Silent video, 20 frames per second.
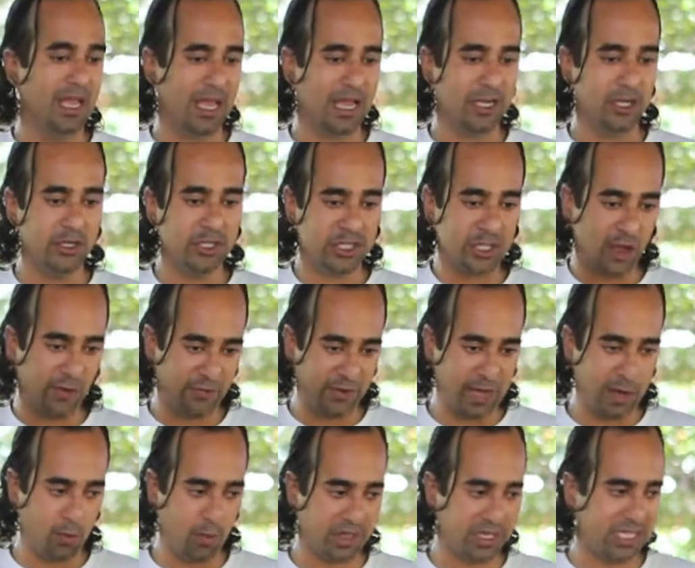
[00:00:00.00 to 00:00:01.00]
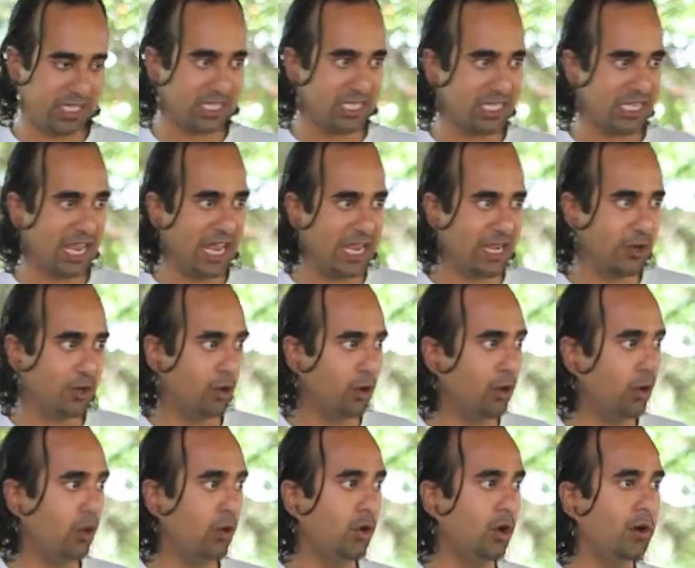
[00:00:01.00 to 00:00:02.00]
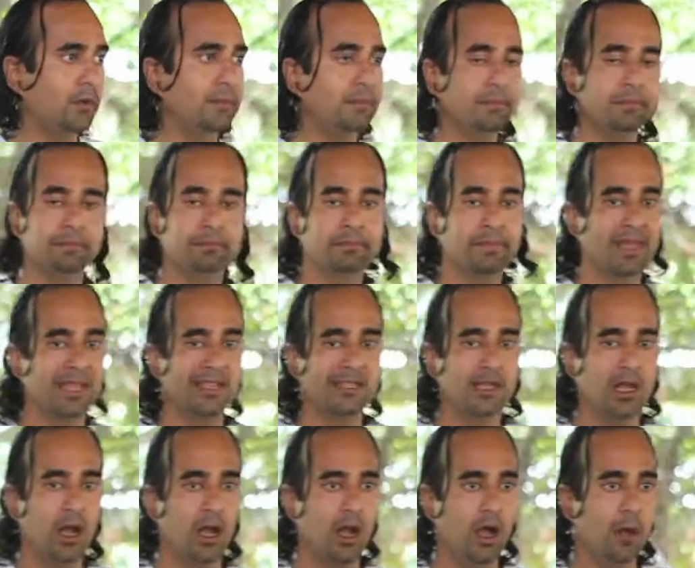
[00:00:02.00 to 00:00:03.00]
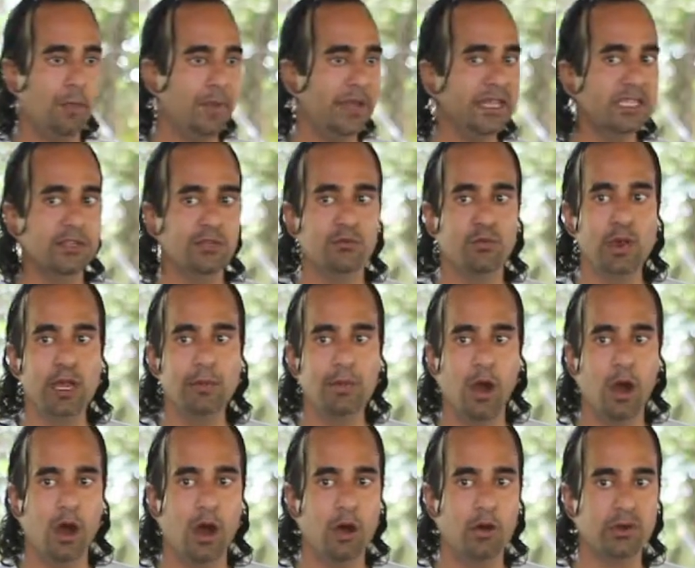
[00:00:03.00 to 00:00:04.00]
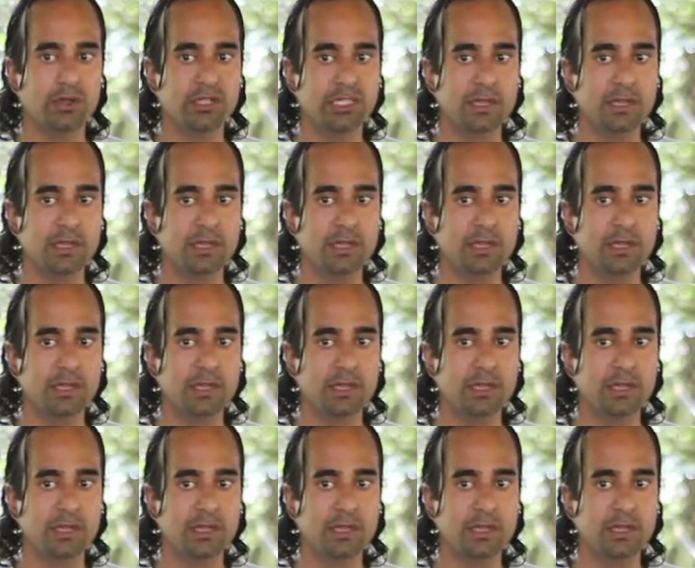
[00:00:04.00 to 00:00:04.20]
and you stuff it in with a stick or a piece of rebar or